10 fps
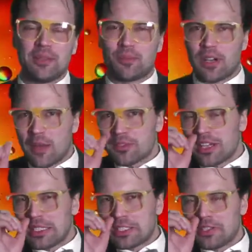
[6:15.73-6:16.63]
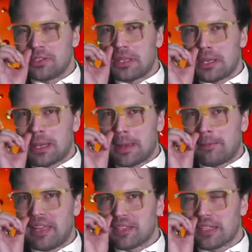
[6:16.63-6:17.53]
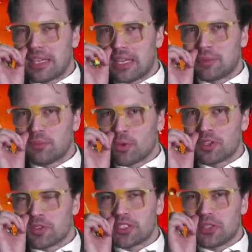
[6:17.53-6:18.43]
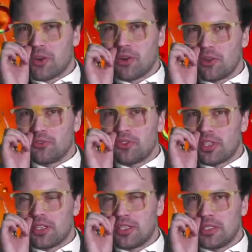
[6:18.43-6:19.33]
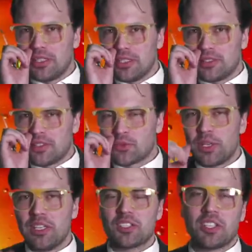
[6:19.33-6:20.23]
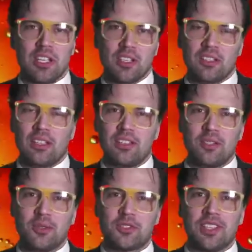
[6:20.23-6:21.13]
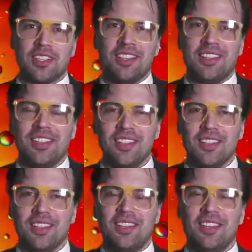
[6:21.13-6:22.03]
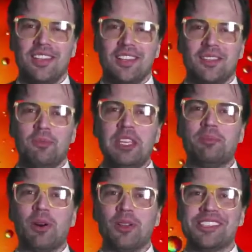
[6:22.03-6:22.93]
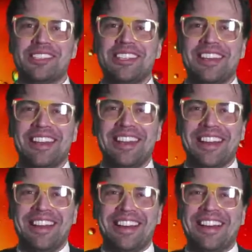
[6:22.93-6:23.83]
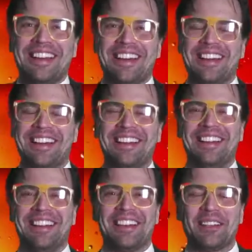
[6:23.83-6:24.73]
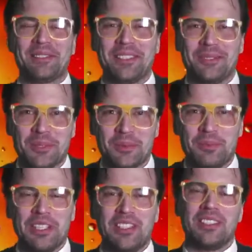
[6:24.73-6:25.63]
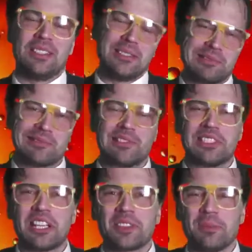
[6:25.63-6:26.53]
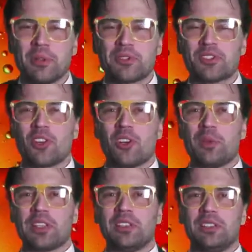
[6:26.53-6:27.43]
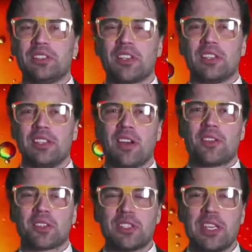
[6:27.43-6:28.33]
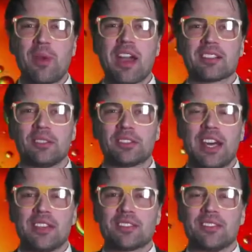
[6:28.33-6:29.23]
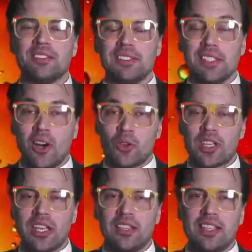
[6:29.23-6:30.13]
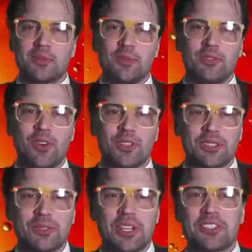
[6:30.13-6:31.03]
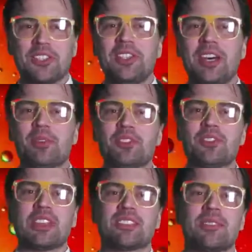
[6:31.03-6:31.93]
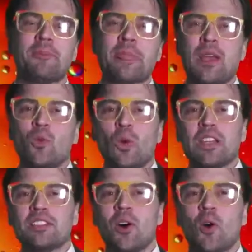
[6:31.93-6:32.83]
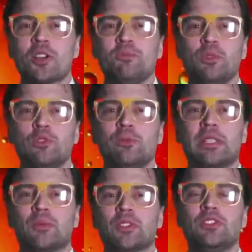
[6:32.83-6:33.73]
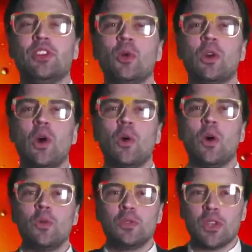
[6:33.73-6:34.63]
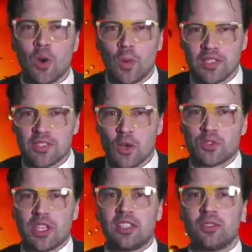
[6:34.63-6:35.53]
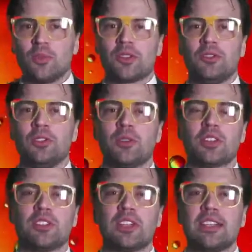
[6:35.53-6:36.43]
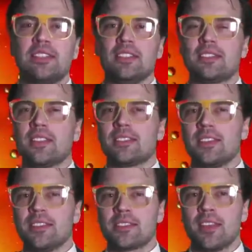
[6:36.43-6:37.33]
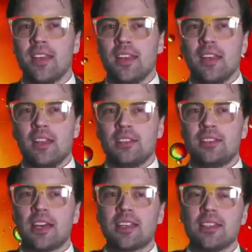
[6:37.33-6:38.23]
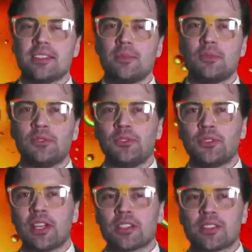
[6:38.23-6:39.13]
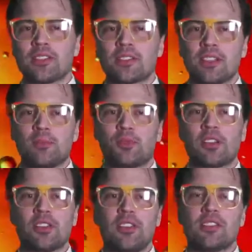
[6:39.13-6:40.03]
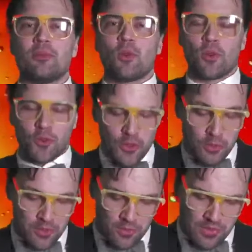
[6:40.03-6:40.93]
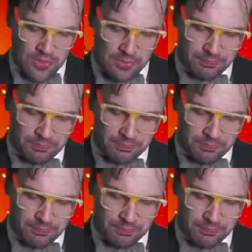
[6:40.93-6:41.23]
Perhaps I should make a portrait of the Swedish king using meatballs. That would be, or not the most charming look. I think tea bags look nicer. Okay, let's move on. Question number 6. What art movement was Yoko Ono associated with during the 1960s? Dadaism, Fluxus, Impressionism, or Futurism?